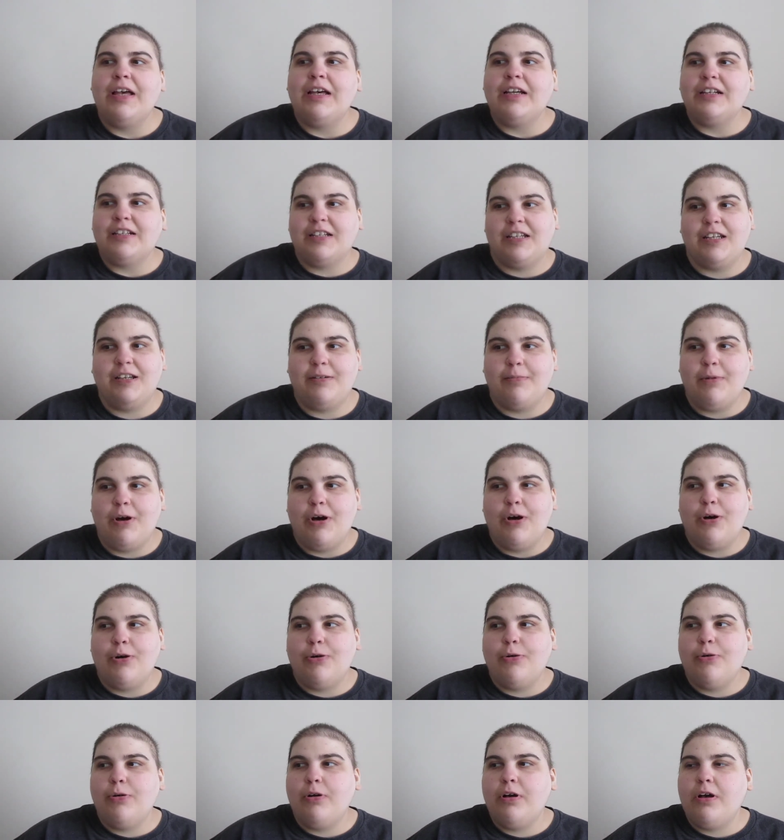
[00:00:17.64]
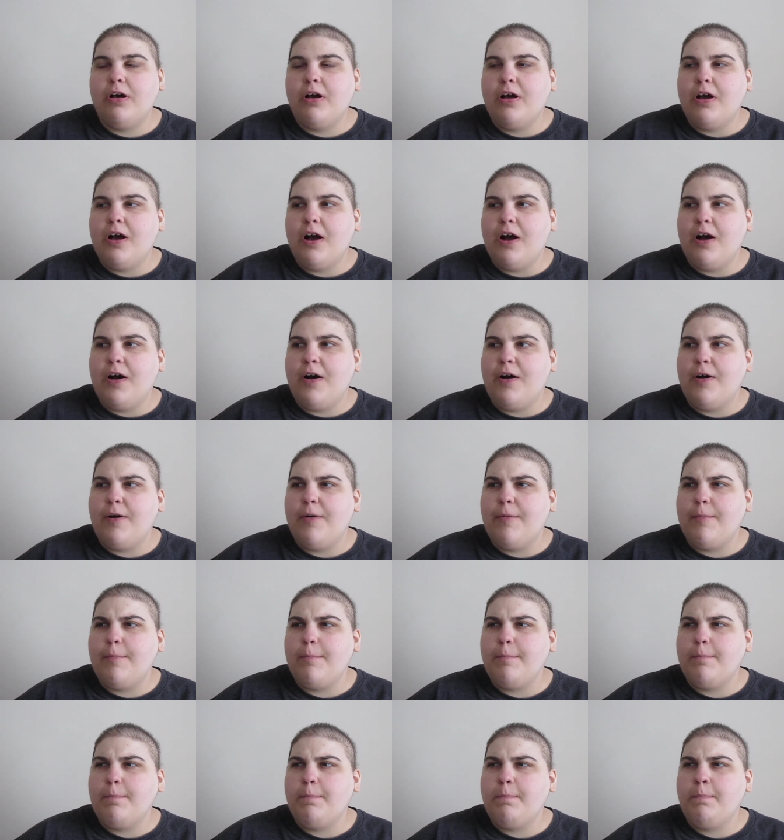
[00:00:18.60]
chemo,
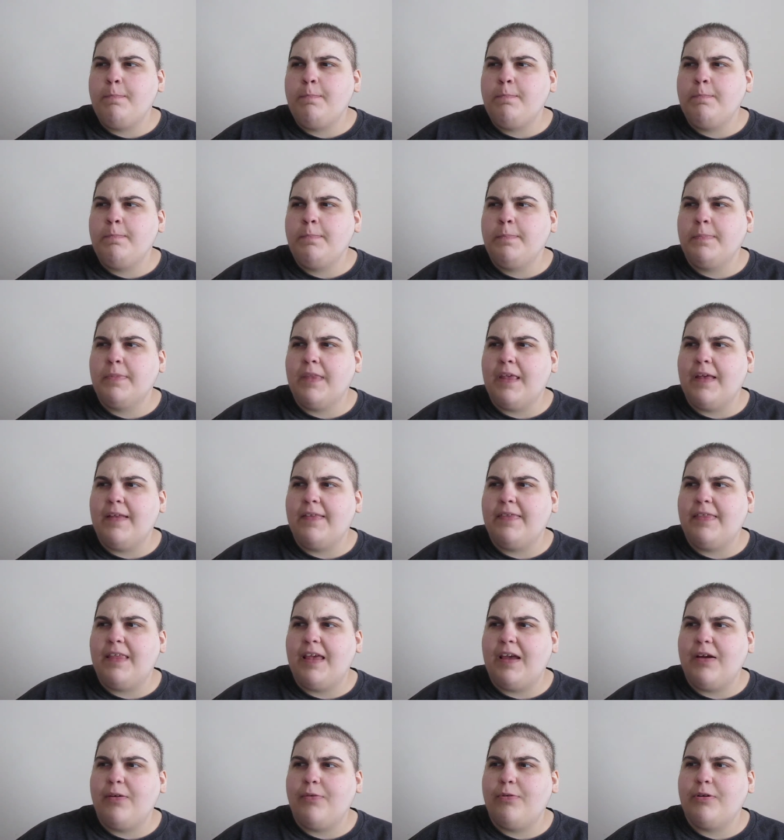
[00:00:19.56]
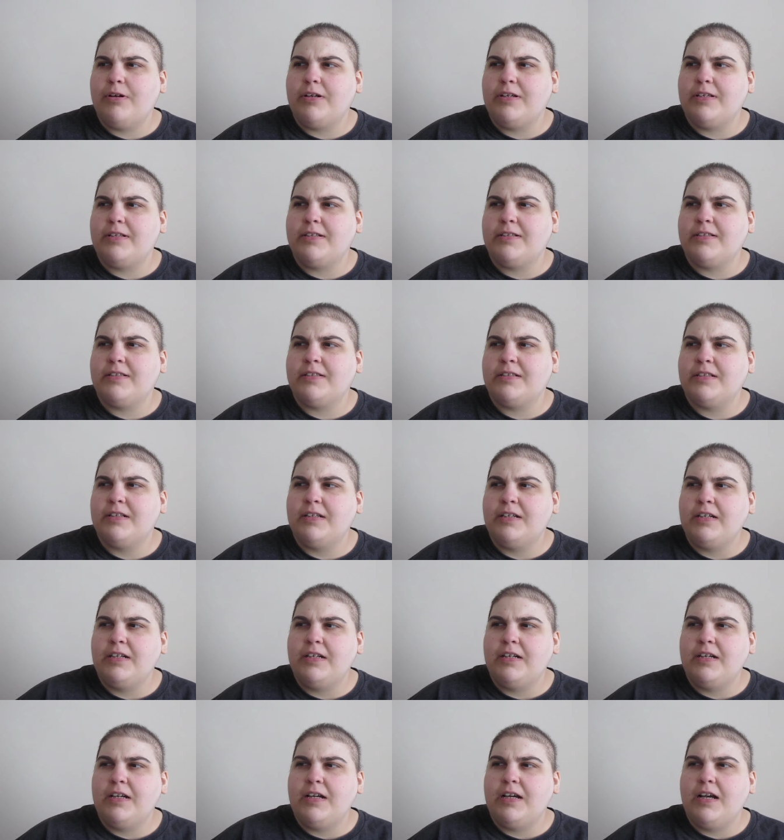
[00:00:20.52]
um, and that was
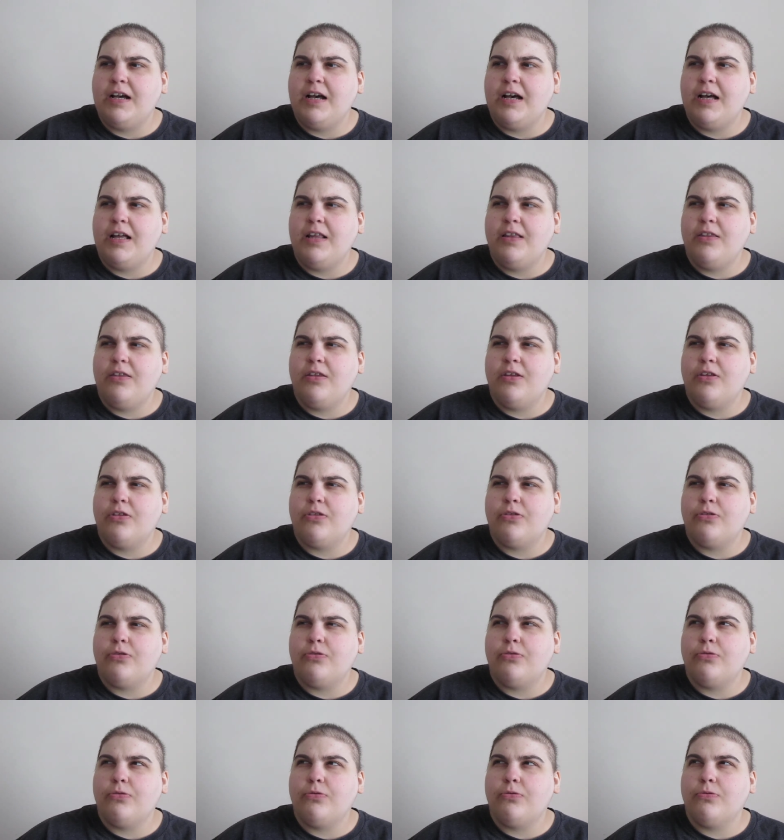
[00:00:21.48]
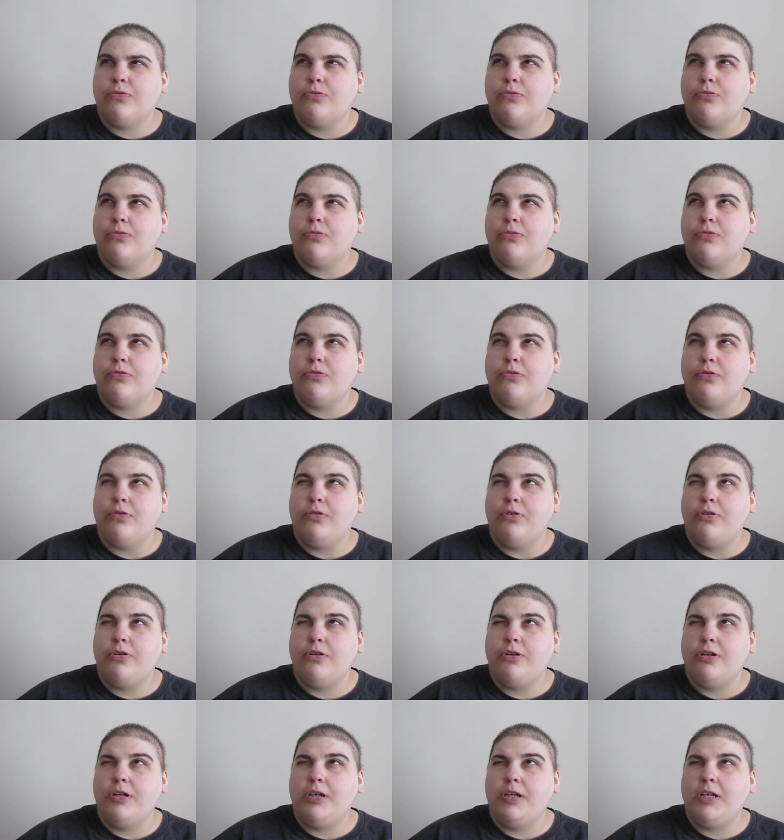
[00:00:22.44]
on the
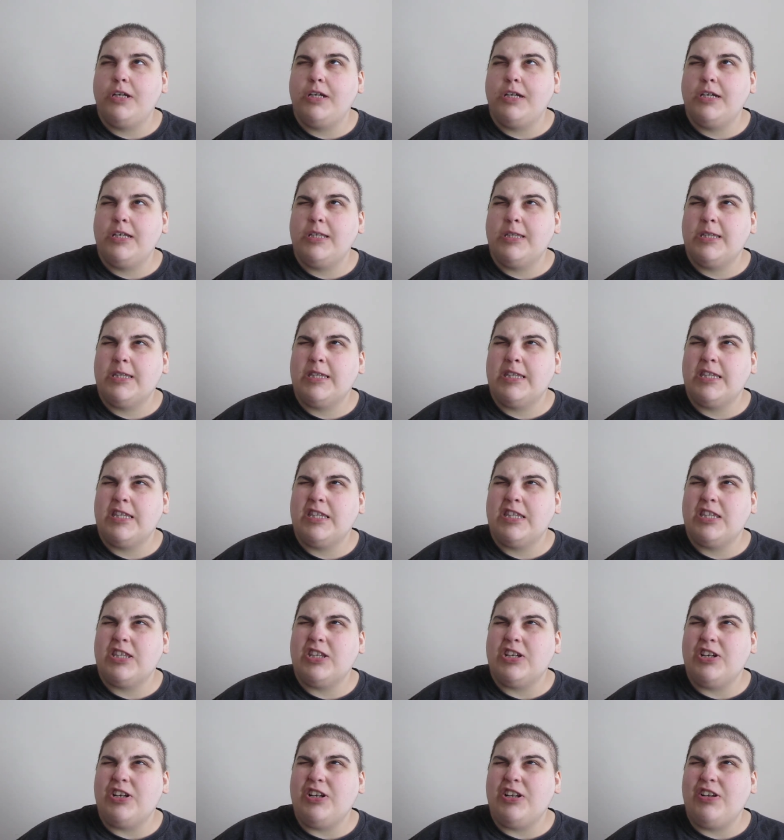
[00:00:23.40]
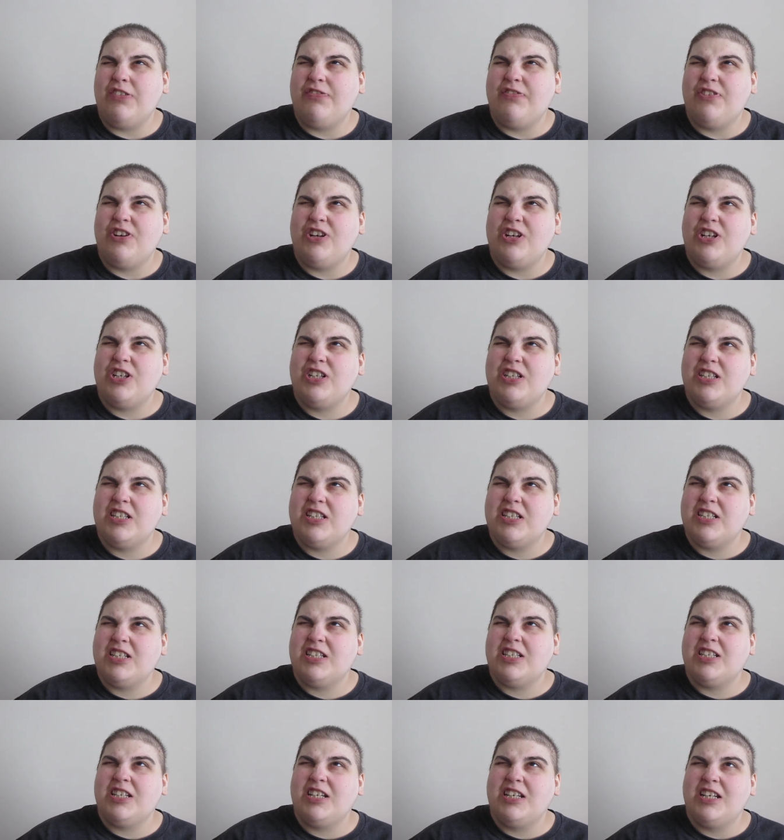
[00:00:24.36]
30th,
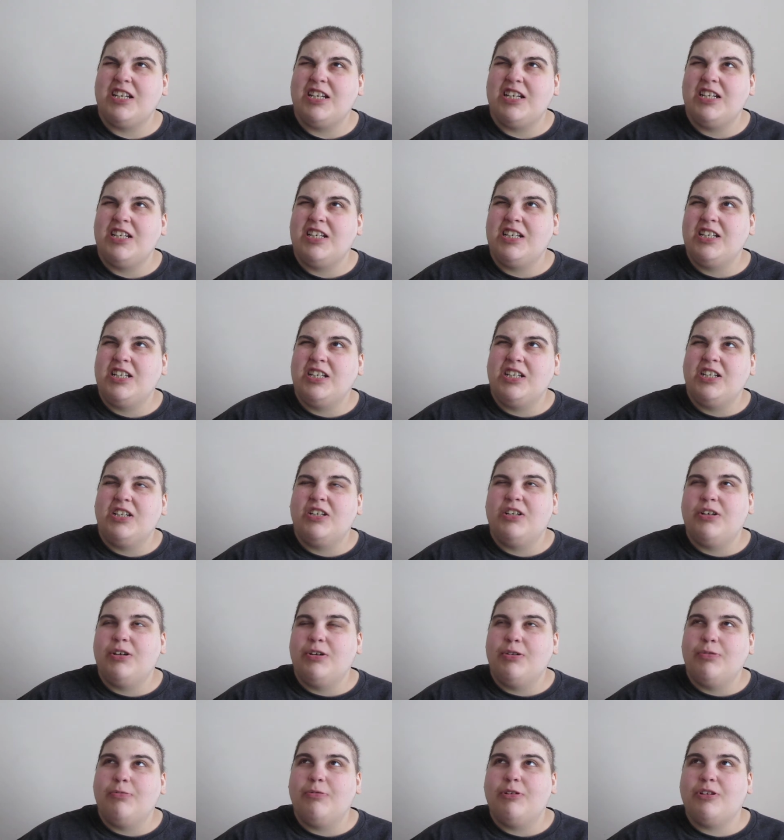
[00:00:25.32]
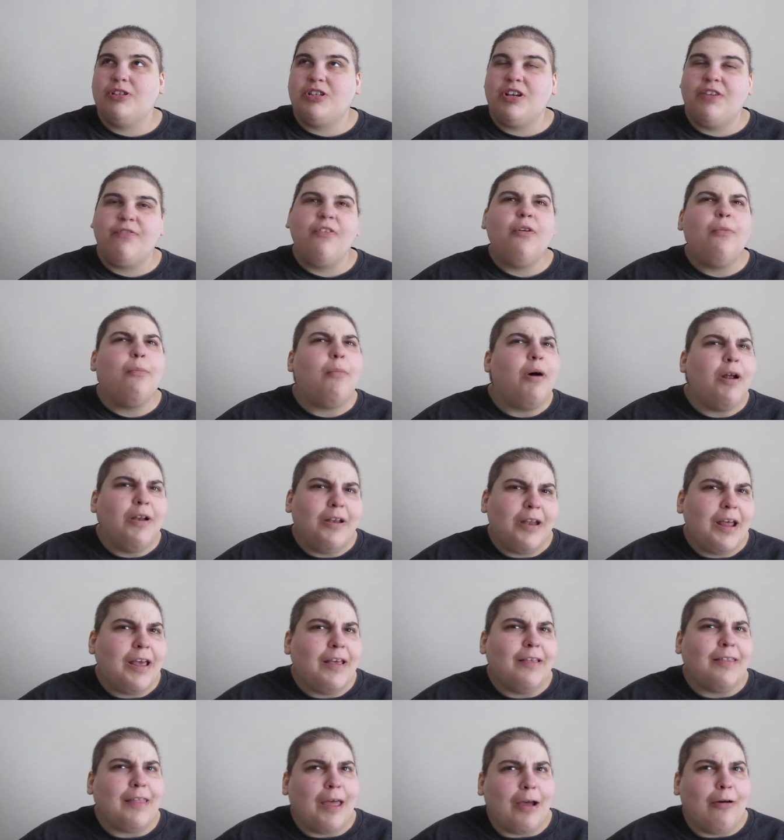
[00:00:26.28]
31st, whichever
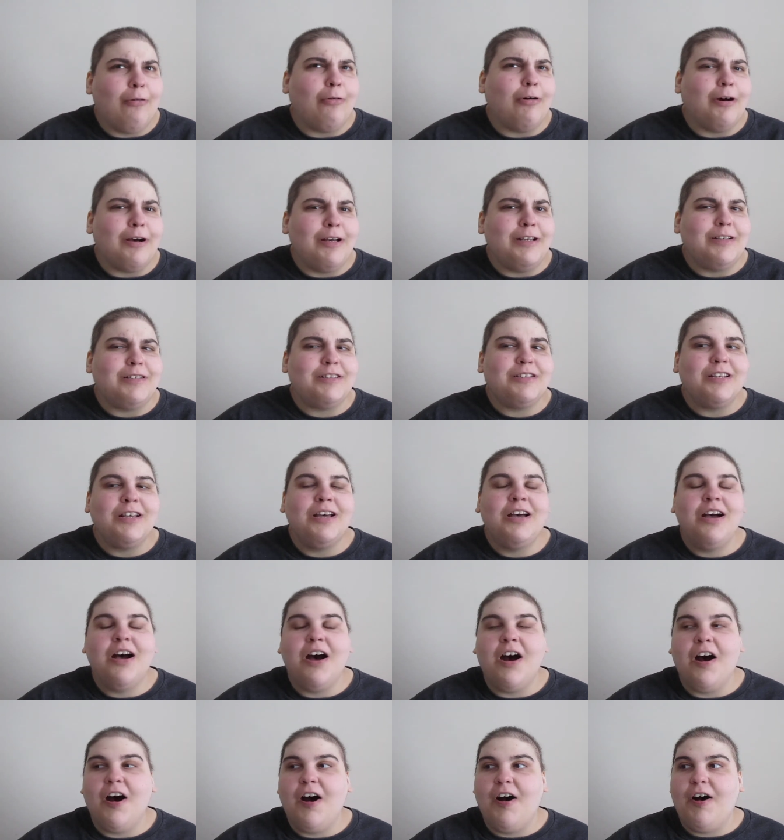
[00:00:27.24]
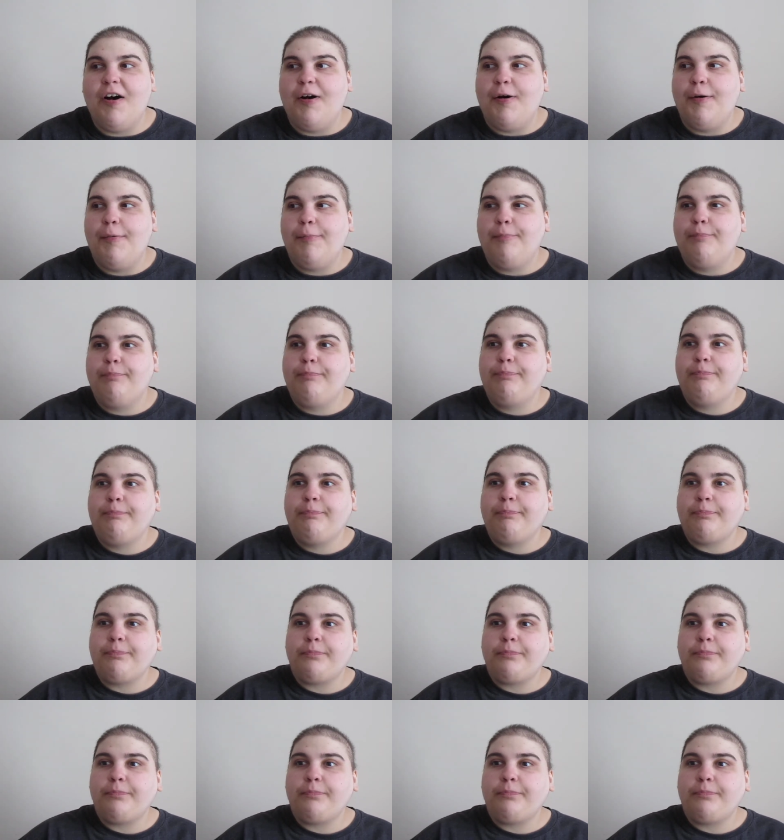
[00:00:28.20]
Monday that was. Um,